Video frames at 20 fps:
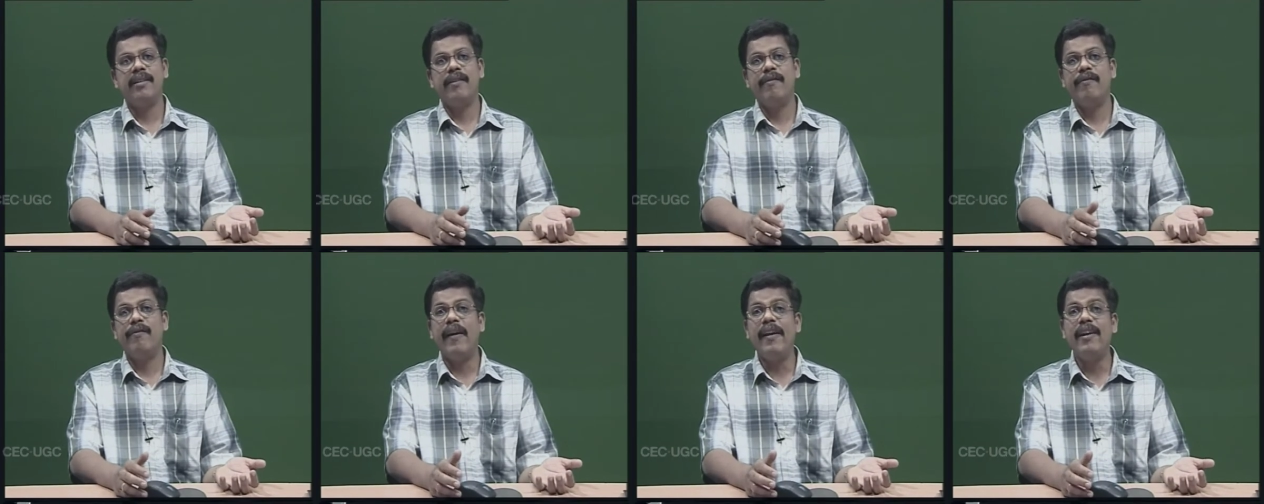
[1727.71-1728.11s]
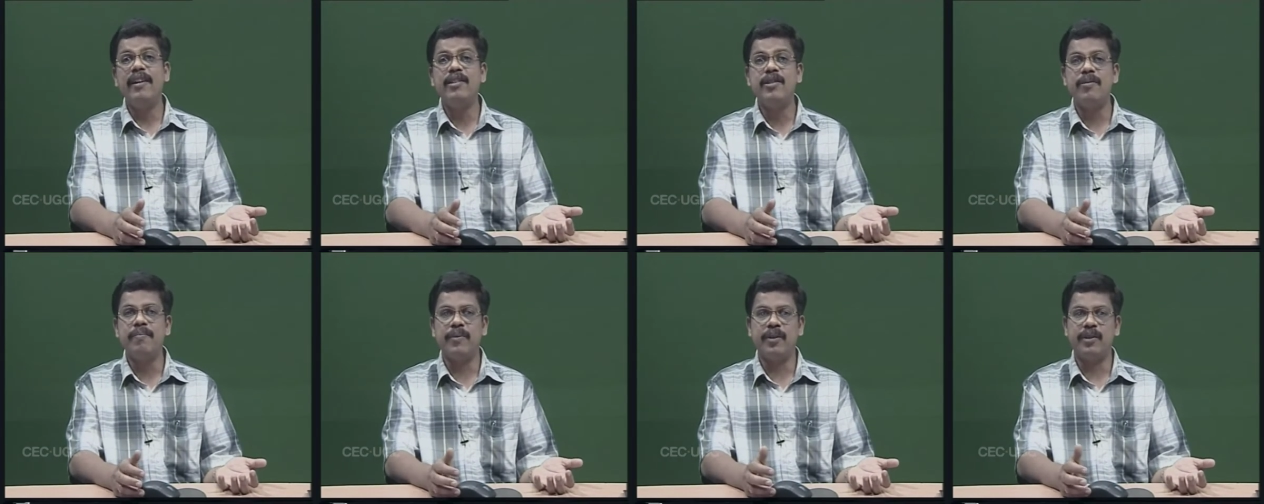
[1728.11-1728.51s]
failed
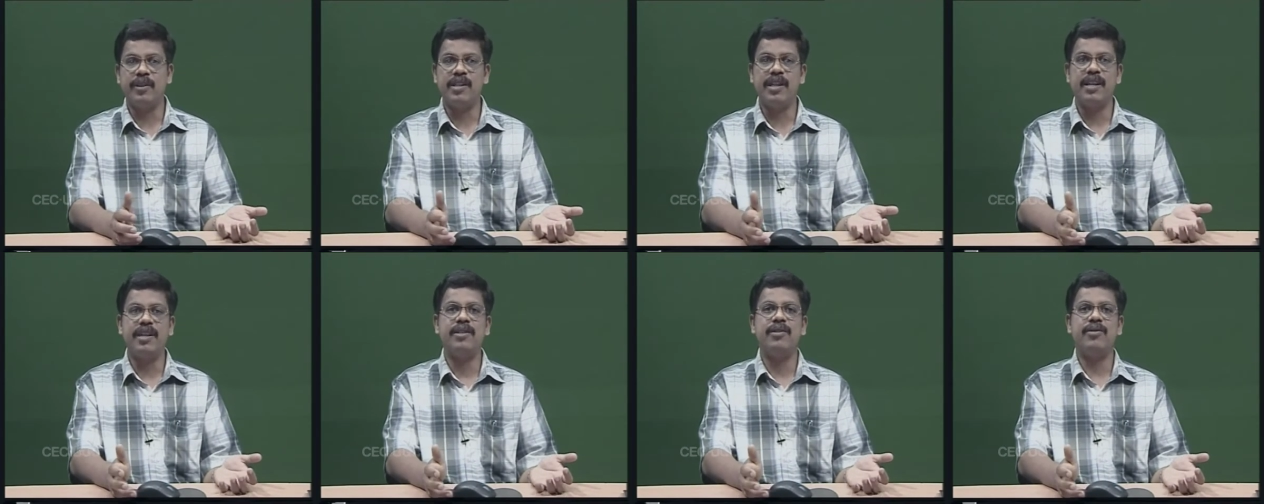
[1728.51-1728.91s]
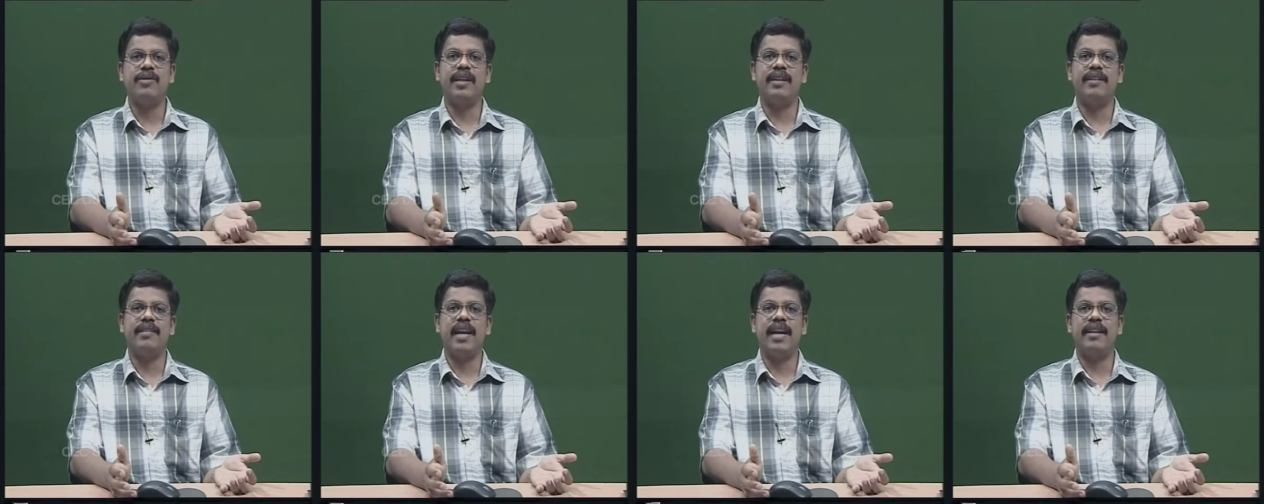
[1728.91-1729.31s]
to proceed to the
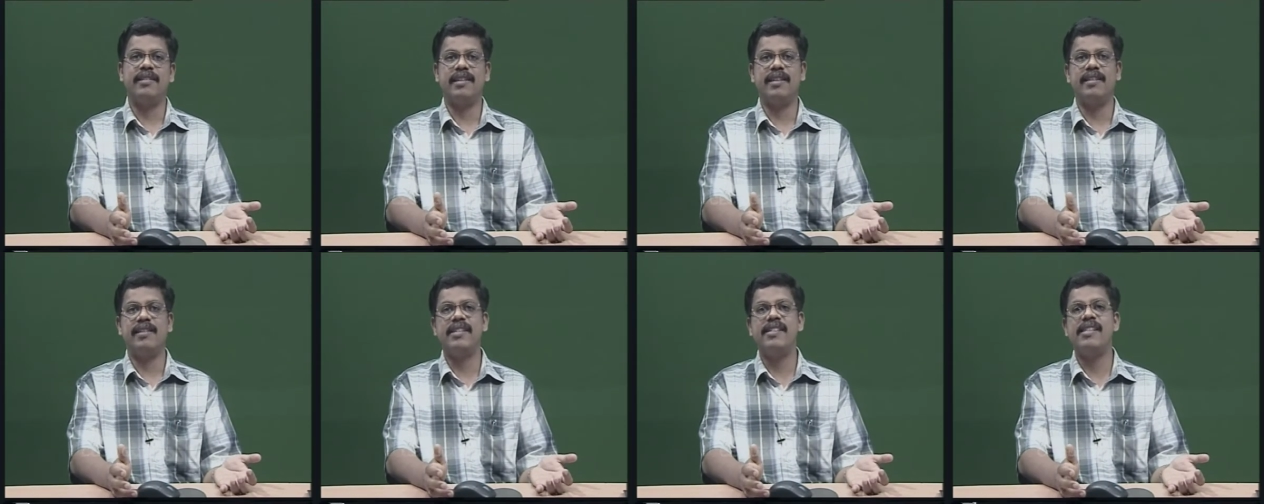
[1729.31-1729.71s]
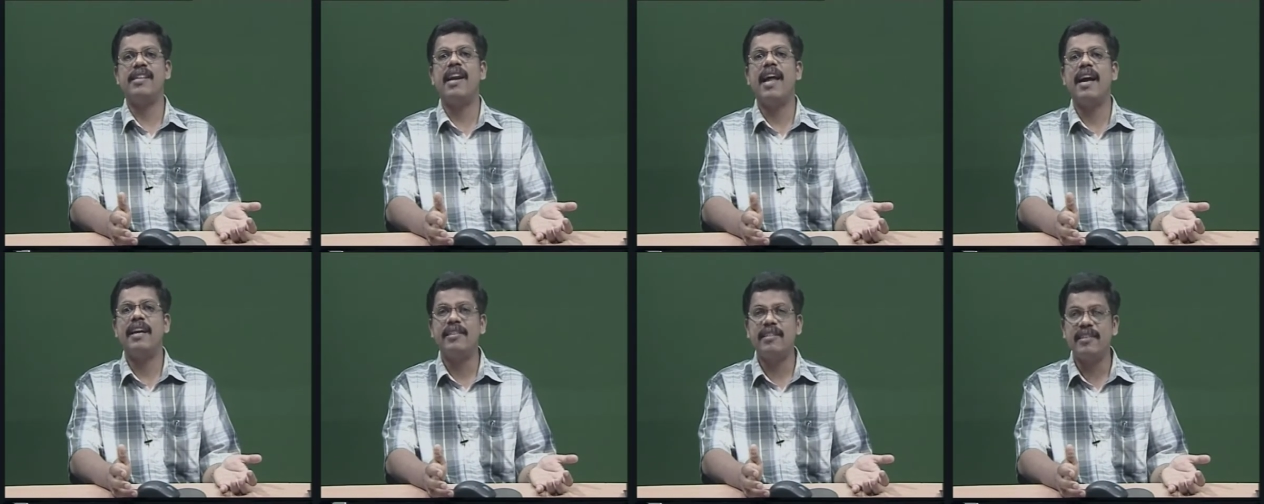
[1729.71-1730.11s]

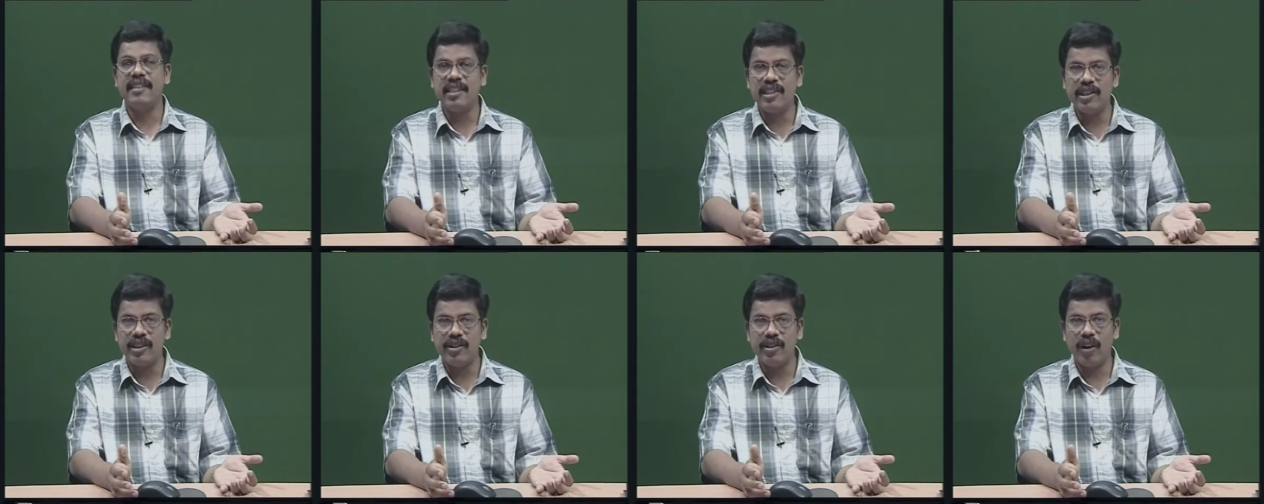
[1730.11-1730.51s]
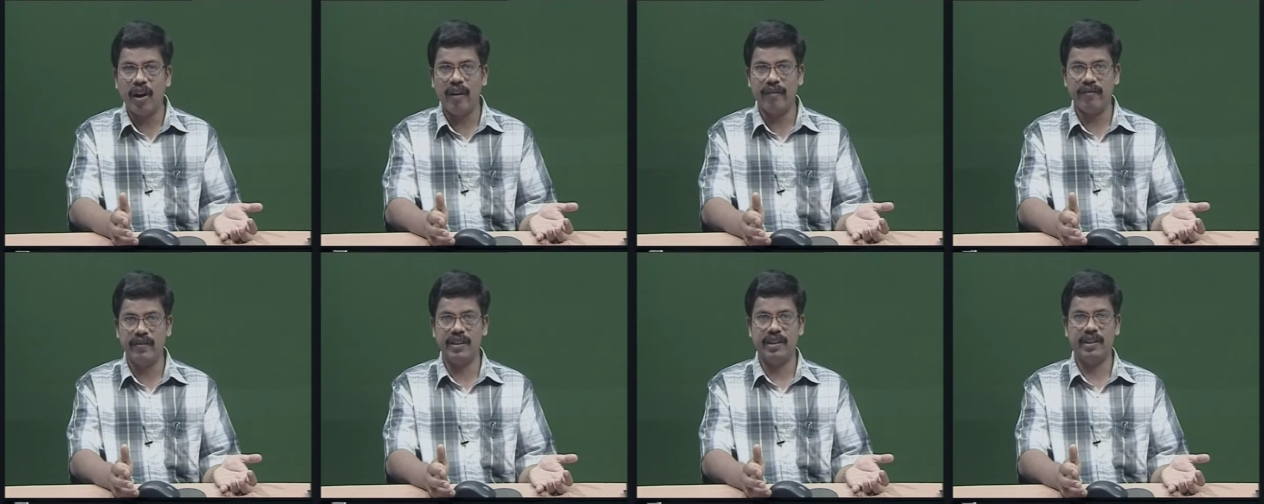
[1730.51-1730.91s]
transcendentalization
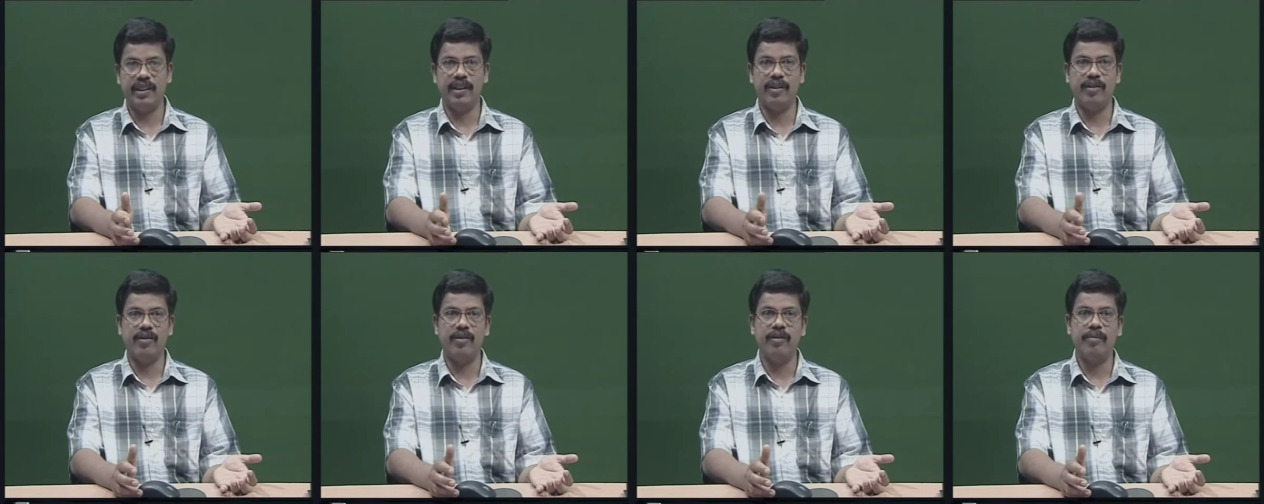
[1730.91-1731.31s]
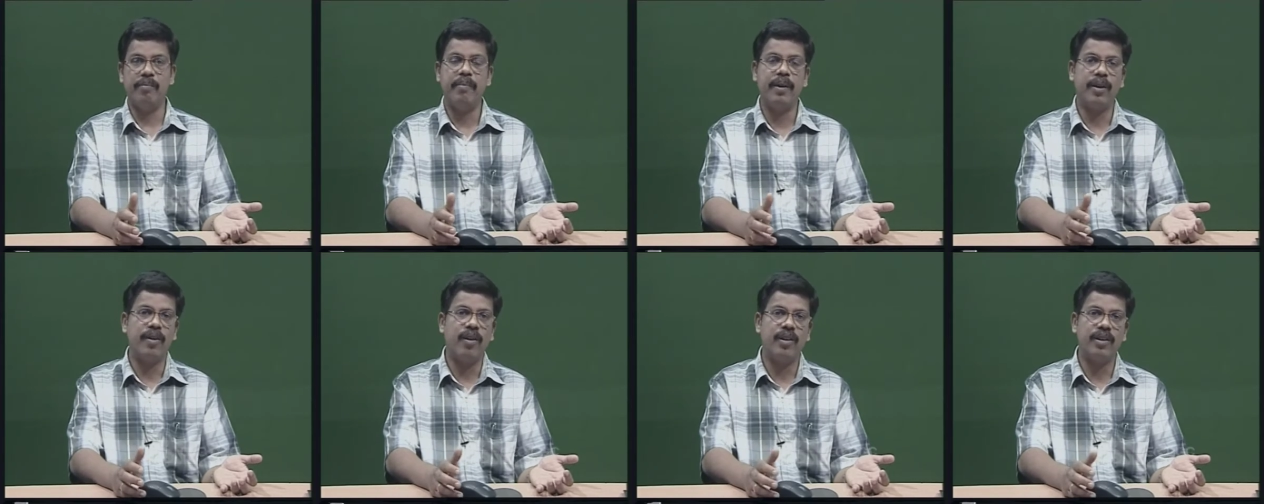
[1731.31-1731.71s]
of this ego
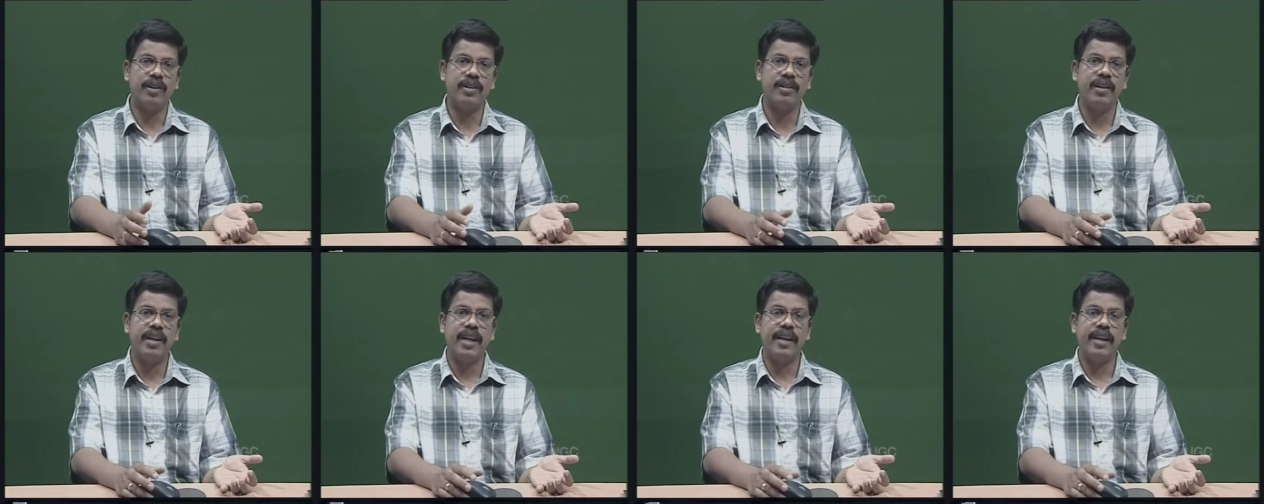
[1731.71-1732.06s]
because